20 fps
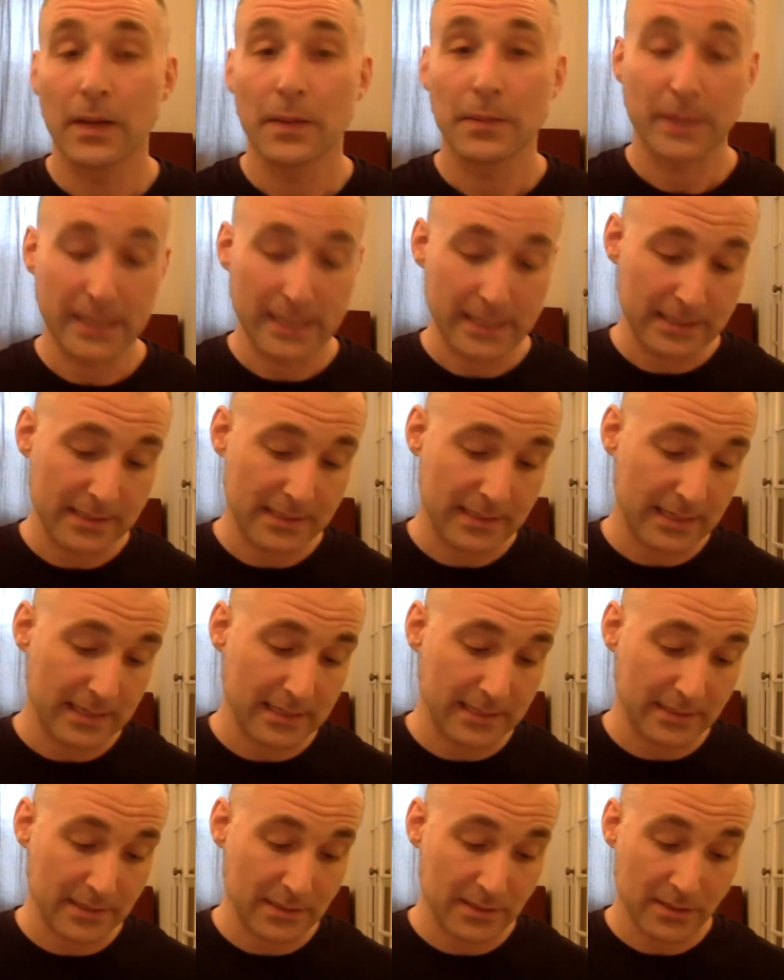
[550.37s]
But he
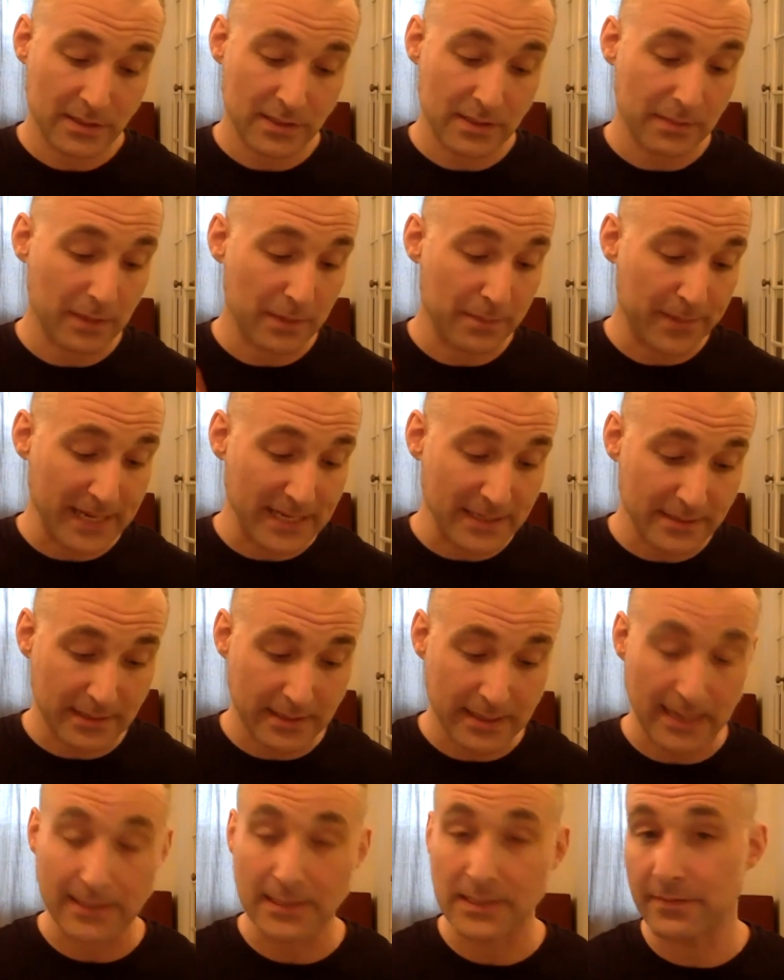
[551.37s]
says some of the
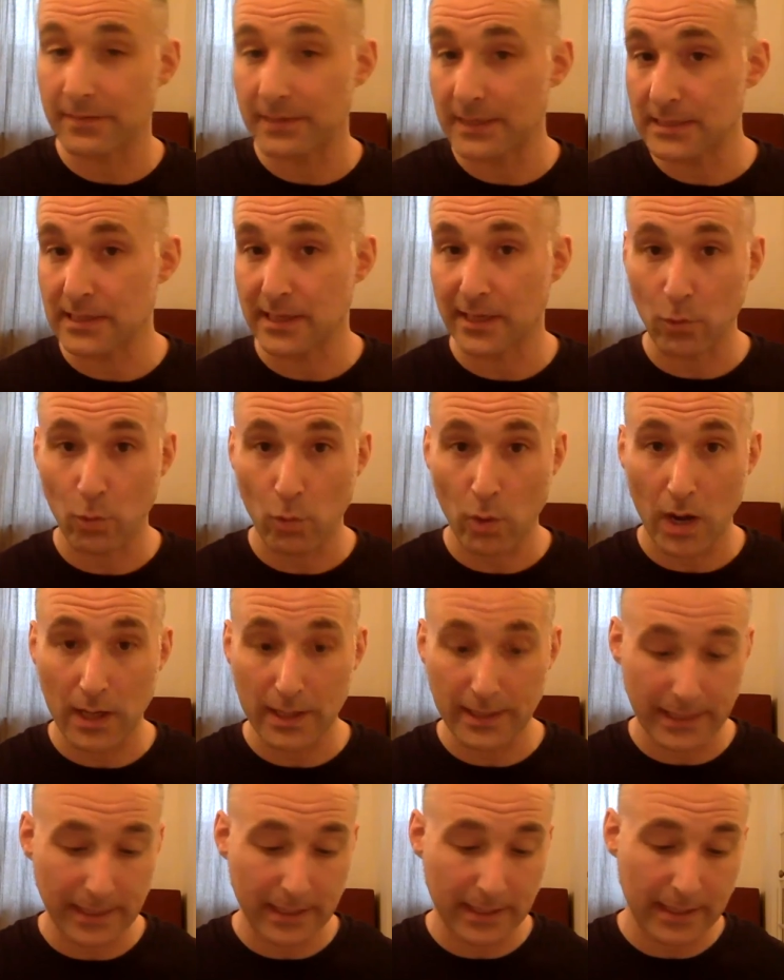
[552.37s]
basic activities like
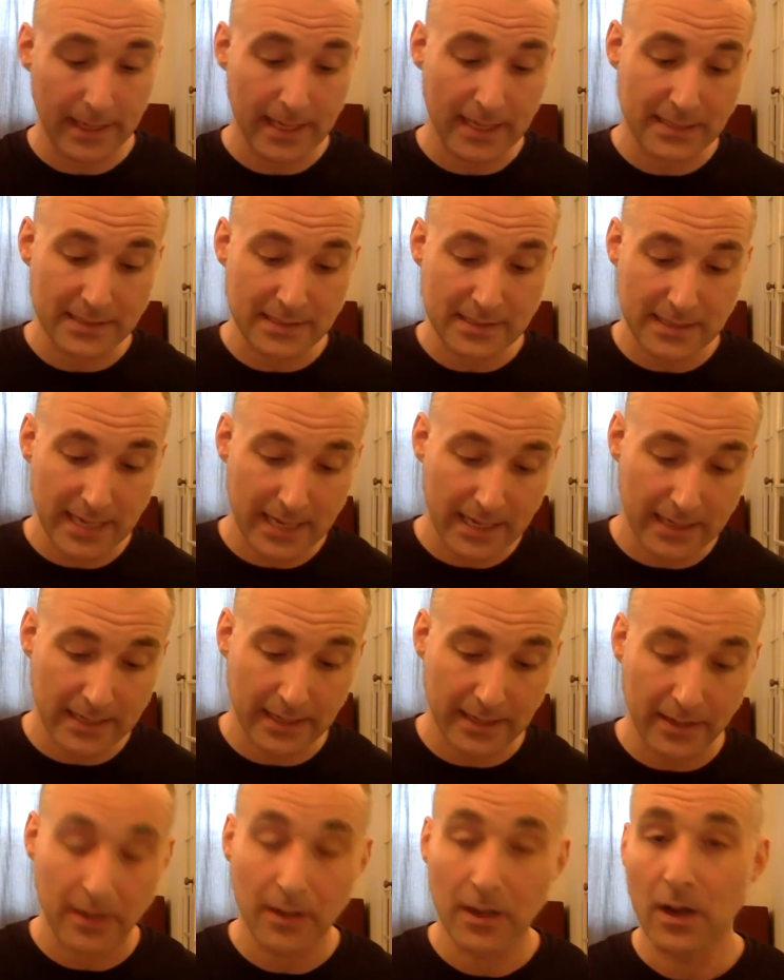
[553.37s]
walking and
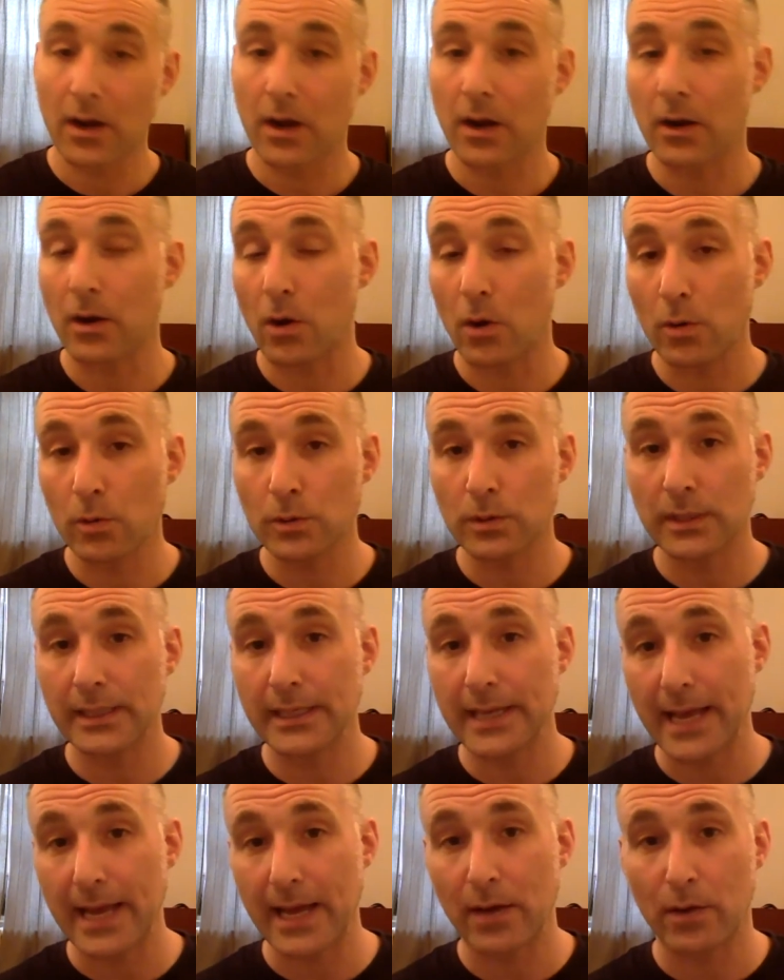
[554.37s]
standing are only
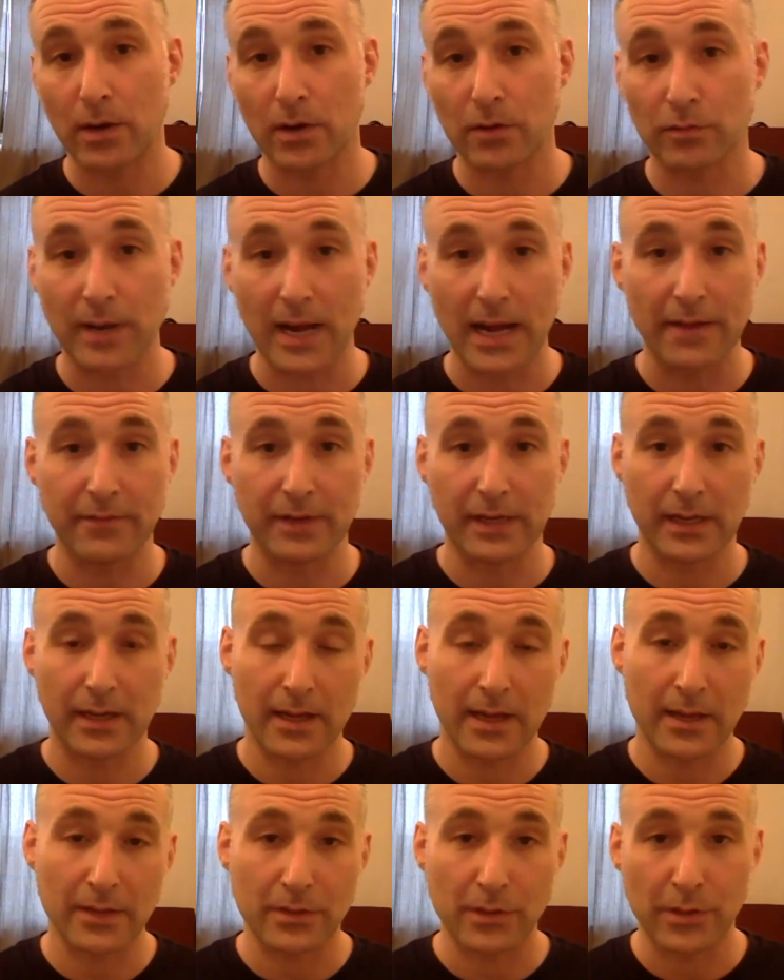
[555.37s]
now arriving
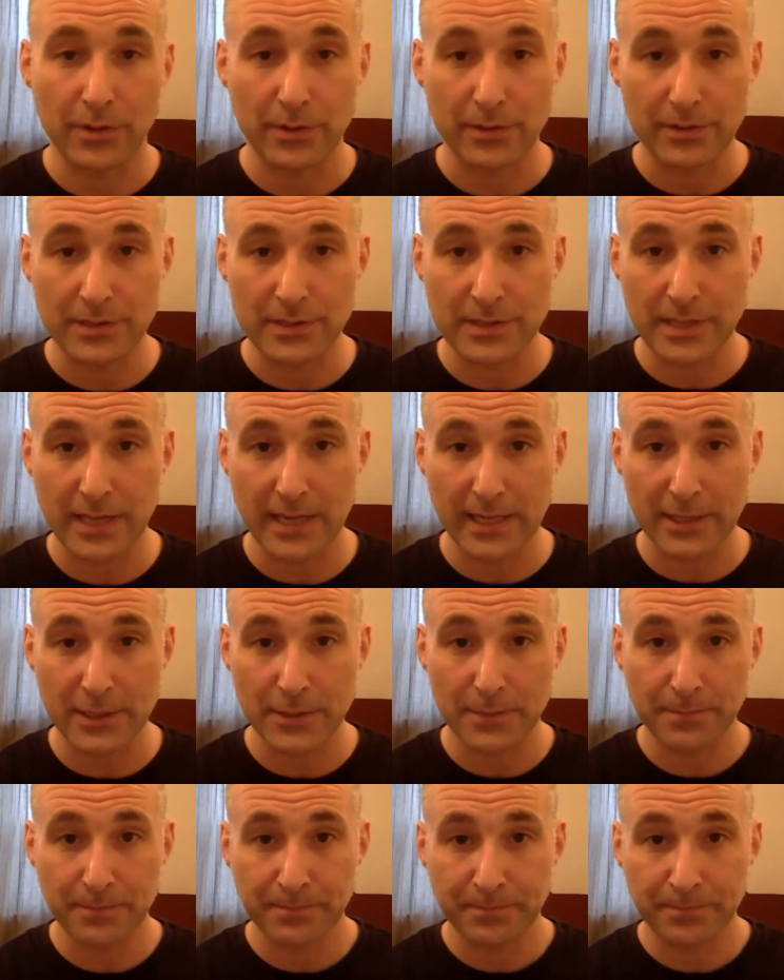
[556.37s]
at the third stage.